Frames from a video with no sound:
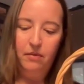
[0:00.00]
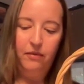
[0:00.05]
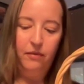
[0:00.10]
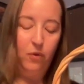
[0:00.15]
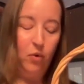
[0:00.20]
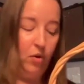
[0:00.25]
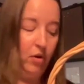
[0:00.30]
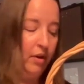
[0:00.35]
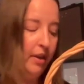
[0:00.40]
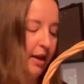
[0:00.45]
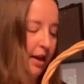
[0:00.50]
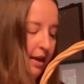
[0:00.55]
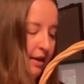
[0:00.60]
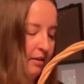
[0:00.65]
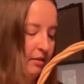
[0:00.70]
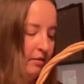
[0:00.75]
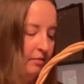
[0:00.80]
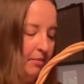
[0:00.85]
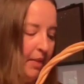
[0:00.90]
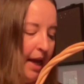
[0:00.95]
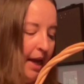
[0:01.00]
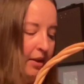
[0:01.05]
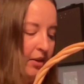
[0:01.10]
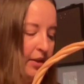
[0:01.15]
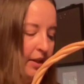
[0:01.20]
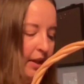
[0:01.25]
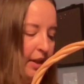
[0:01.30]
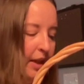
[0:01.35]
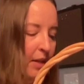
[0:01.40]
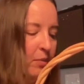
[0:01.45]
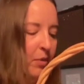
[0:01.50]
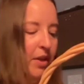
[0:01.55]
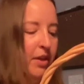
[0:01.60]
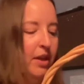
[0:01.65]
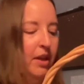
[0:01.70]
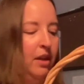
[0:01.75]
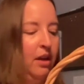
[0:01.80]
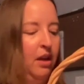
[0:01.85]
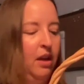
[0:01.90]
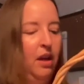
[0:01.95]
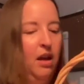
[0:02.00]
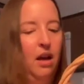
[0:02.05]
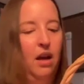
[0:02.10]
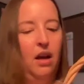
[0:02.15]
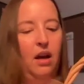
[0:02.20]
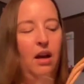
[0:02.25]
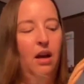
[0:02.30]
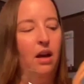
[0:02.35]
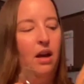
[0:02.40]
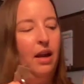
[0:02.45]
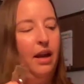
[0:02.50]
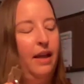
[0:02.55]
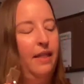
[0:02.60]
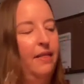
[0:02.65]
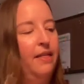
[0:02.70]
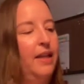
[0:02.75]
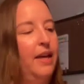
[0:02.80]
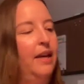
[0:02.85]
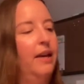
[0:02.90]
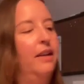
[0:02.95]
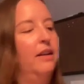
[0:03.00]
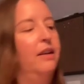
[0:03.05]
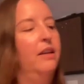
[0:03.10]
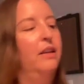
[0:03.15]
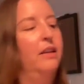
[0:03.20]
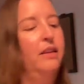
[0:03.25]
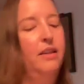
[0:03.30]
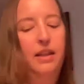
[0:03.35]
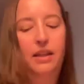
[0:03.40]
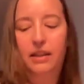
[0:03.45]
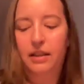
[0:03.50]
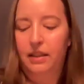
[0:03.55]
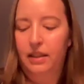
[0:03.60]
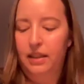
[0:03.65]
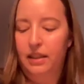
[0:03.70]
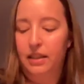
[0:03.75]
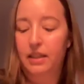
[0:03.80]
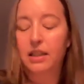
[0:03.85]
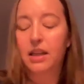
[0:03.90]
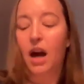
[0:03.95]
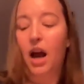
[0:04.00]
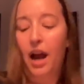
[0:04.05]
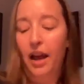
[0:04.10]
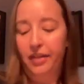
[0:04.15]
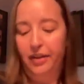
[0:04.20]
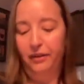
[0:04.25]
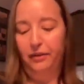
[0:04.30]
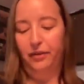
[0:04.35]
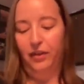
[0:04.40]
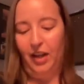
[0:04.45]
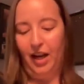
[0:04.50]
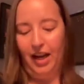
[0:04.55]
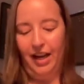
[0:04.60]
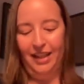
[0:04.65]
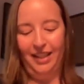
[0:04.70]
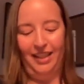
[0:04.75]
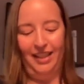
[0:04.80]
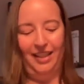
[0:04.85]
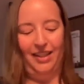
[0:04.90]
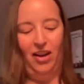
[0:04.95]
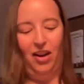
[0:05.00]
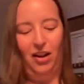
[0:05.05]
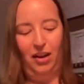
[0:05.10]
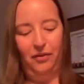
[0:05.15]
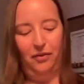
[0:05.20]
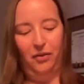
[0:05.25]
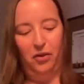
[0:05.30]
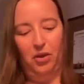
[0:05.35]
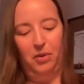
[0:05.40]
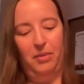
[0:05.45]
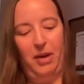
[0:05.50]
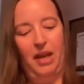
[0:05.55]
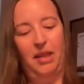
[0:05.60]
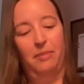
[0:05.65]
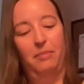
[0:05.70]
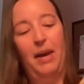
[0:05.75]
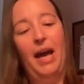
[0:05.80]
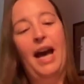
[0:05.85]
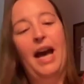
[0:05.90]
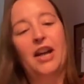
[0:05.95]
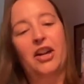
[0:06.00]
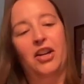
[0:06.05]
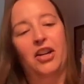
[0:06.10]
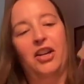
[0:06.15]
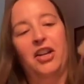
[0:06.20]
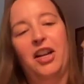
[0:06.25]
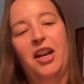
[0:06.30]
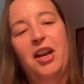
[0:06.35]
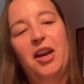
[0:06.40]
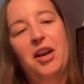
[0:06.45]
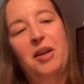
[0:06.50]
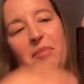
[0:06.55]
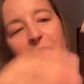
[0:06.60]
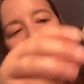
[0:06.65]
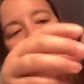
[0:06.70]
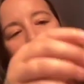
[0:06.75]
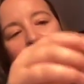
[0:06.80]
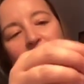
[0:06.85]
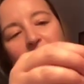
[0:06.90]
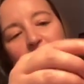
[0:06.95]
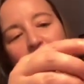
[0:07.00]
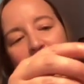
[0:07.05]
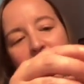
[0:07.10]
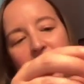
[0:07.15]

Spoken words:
for that pattern that came with it. And then this is not the floss called for by the pattern, but it came with